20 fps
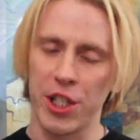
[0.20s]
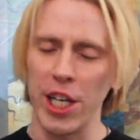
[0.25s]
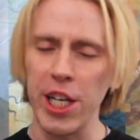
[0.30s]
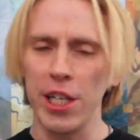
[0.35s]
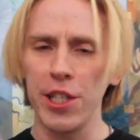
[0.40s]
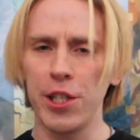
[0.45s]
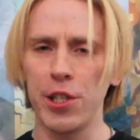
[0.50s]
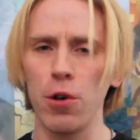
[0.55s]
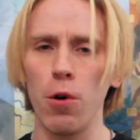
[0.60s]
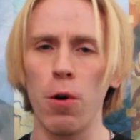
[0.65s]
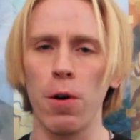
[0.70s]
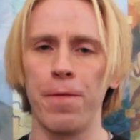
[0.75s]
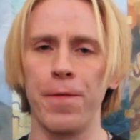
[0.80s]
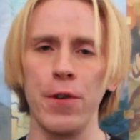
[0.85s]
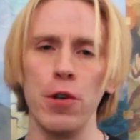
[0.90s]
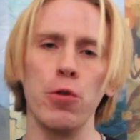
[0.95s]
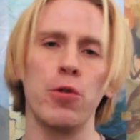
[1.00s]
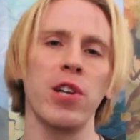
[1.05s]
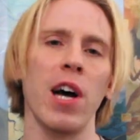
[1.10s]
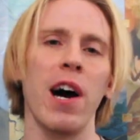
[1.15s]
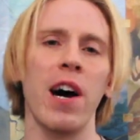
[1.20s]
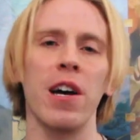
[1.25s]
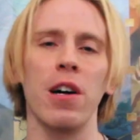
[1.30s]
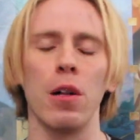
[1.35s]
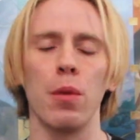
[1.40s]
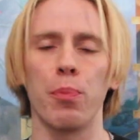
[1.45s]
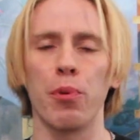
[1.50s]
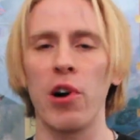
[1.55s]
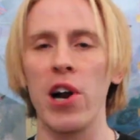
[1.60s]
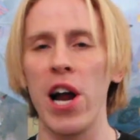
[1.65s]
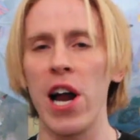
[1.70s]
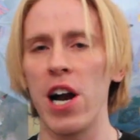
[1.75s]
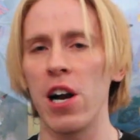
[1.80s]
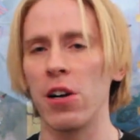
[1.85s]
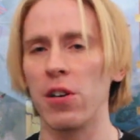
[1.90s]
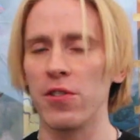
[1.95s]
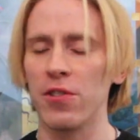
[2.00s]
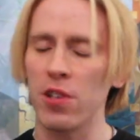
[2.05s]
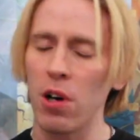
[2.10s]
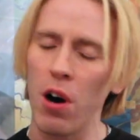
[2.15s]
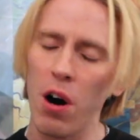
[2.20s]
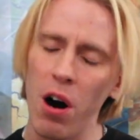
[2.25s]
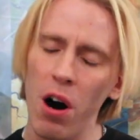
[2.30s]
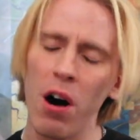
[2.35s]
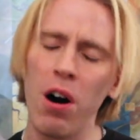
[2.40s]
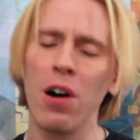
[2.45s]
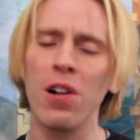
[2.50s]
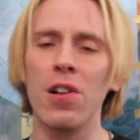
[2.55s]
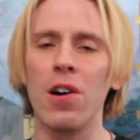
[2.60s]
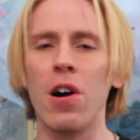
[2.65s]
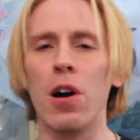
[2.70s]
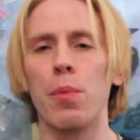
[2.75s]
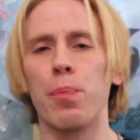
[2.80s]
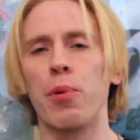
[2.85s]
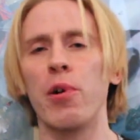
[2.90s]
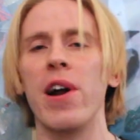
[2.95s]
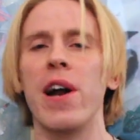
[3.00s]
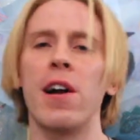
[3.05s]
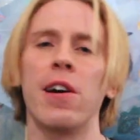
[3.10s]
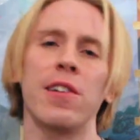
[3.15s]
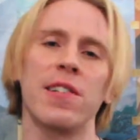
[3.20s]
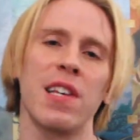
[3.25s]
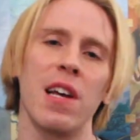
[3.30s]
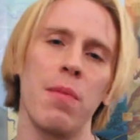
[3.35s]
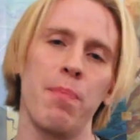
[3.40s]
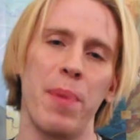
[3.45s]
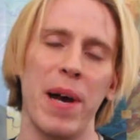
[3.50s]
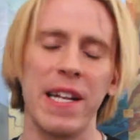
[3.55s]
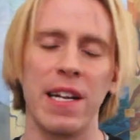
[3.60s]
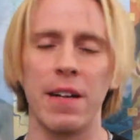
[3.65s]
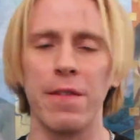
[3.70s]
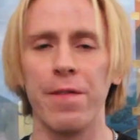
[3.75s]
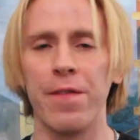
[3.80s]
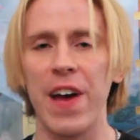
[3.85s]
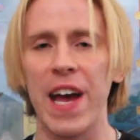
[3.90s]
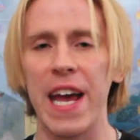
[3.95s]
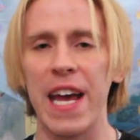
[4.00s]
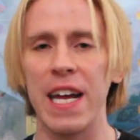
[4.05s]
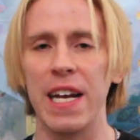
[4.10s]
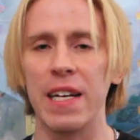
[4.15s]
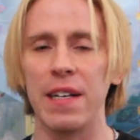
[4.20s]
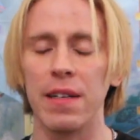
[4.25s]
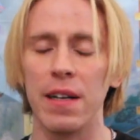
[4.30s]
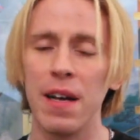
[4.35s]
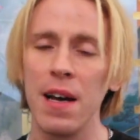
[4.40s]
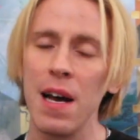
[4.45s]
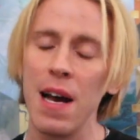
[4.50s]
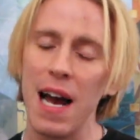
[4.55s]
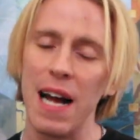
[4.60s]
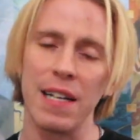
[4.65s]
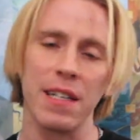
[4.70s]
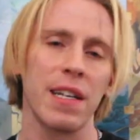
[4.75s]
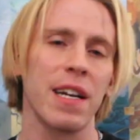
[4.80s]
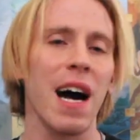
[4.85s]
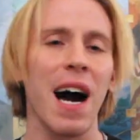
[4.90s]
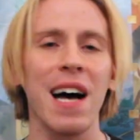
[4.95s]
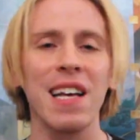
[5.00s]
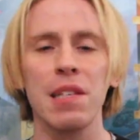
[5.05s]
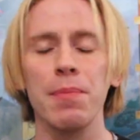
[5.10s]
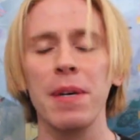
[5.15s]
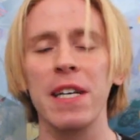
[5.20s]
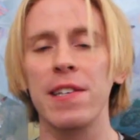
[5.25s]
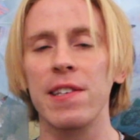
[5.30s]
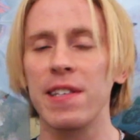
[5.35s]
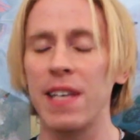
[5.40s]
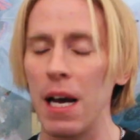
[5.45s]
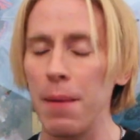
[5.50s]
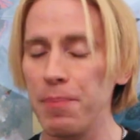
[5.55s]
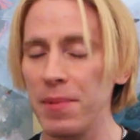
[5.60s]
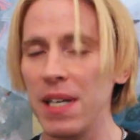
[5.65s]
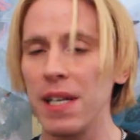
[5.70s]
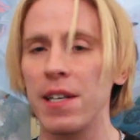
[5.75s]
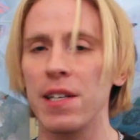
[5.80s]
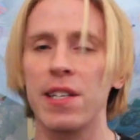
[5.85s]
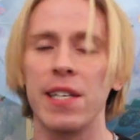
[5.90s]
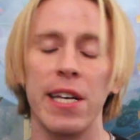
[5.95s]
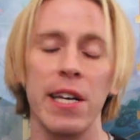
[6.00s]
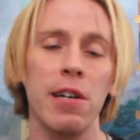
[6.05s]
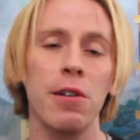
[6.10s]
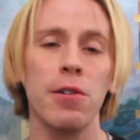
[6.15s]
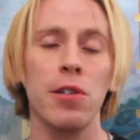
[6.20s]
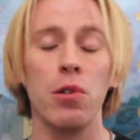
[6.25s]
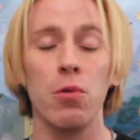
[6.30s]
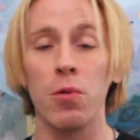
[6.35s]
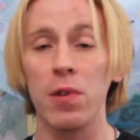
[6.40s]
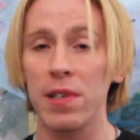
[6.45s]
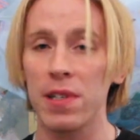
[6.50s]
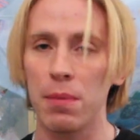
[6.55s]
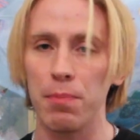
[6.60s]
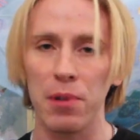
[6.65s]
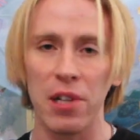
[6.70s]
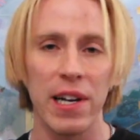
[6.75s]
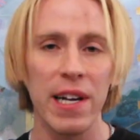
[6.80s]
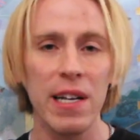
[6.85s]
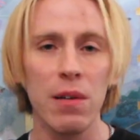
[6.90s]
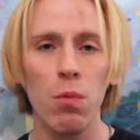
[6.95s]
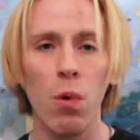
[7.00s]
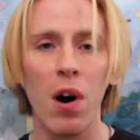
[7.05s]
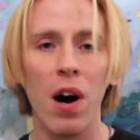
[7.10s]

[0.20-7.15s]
Cease your futile prayers! All our prayers have been in vain, and Cosmic Skeptic is here to explain